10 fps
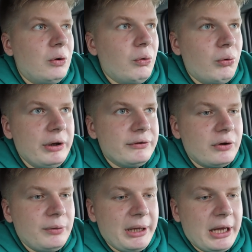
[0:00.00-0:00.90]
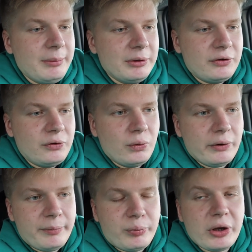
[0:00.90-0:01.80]
who is gonna be able to do
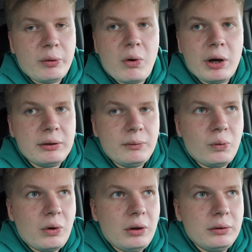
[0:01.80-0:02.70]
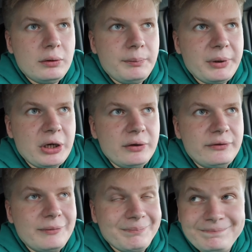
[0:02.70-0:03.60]
all the brick wall,
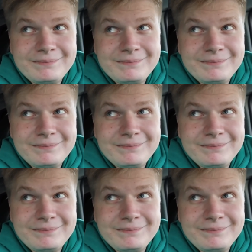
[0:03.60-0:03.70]
because